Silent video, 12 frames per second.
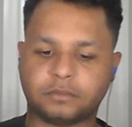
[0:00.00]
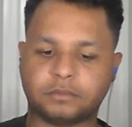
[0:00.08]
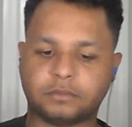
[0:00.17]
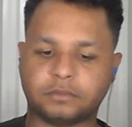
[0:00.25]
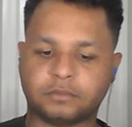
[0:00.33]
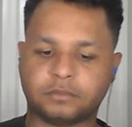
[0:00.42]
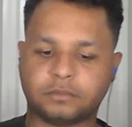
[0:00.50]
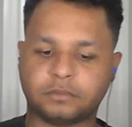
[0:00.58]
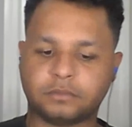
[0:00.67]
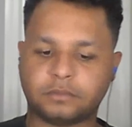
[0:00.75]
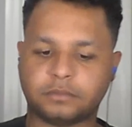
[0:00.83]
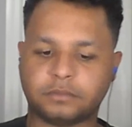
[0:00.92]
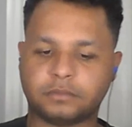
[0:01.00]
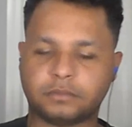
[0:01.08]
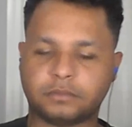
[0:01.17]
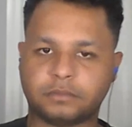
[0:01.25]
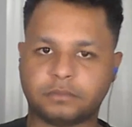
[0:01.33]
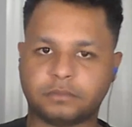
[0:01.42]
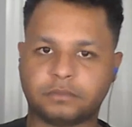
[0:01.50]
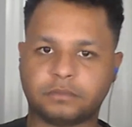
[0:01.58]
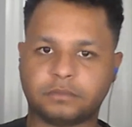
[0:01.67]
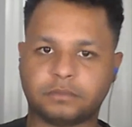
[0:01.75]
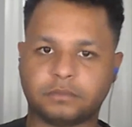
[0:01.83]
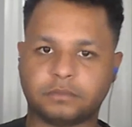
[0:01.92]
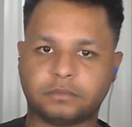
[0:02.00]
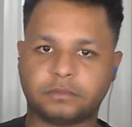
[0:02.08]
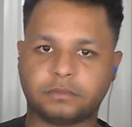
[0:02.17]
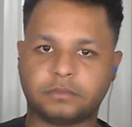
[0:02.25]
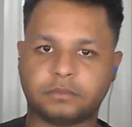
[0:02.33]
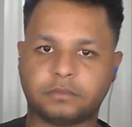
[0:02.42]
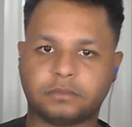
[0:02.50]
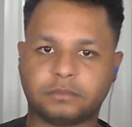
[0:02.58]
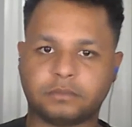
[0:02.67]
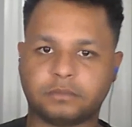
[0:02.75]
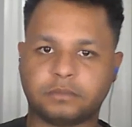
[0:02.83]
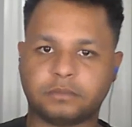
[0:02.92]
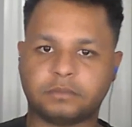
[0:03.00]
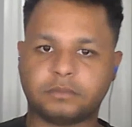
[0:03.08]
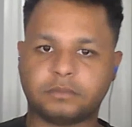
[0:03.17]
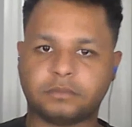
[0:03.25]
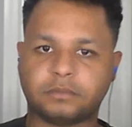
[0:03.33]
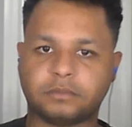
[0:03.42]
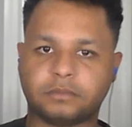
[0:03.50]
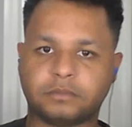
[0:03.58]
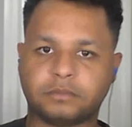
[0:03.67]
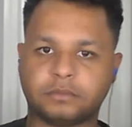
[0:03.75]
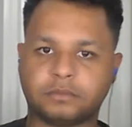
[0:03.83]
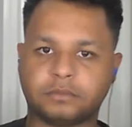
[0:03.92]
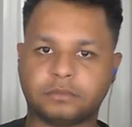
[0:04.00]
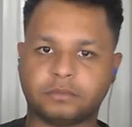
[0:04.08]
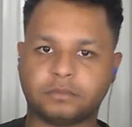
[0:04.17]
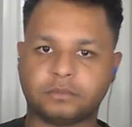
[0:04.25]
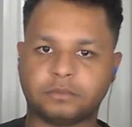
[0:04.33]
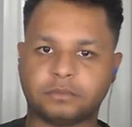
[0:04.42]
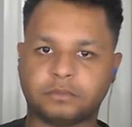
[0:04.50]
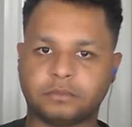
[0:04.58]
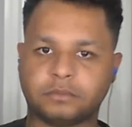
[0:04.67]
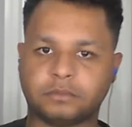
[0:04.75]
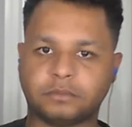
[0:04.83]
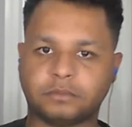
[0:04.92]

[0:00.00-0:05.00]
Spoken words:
(not speaking)